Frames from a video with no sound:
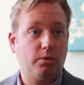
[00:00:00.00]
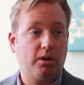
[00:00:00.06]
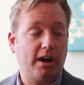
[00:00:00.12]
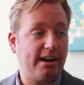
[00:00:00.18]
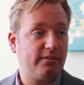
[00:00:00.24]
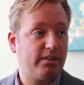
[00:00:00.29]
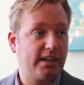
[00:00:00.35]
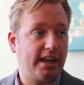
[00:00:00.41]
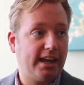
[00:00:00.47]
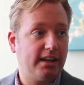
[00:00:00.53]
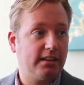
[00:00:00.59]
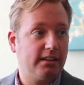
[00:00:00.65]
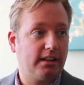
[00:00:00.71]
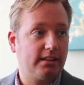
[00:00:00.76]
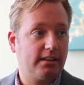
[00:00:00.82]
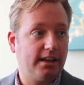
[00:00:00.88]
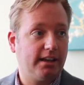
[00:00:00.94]
were advocating
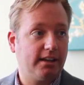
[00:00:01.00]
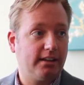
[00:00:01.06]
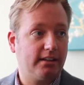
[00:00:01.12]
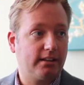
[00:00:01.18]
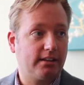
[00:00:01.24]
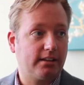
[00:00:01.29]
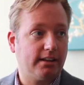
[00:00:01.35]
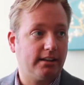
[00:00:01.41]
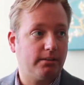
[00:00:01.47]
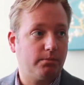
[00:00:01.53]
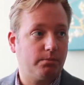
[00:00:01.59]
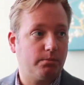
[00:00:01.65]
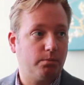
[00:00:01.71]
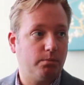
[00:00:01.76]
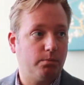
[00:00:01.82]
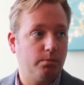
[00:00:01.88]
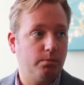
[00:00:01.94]
that they
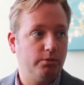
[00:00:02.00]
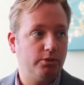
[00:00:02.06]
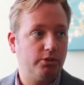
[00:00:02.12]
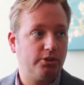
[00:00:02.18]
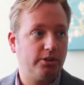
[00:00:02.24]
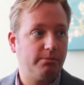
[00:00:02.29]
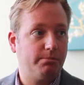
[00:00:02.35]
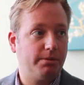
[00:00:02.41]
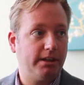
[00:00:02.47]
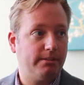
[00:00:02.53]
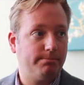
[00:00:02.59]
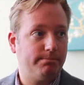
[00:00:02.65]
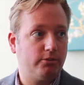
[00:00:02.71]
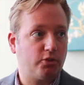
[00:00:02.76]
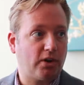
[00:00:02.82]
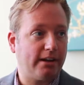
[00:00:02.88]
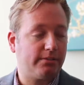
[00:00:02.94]
shouldn't be
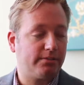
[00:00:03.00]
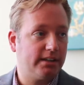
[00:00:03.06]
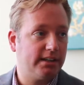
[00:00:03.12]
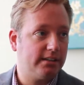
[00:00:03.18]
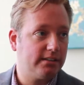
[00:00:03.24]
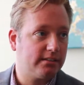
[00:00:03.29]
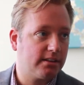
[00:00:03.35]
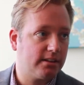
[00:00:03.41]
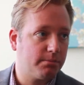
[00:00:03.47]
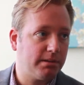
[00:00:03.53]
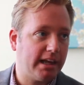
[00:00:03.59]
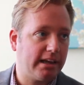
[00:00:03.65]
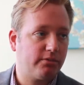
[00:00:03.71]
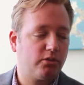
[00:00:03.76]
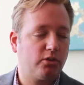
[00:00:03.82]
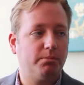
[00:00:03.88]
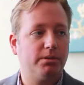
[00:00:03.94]
drafted into the
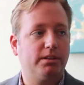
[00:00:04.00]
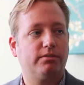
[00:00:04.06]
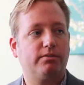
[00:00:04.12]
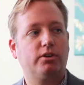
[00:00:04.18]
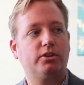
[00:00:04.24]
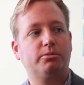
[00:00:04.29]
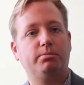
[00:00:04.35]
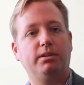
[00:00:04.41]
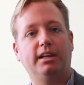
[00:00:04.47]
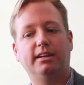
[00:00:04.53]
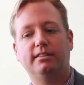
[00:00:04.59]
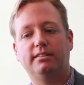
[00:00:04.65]
platform in the first place.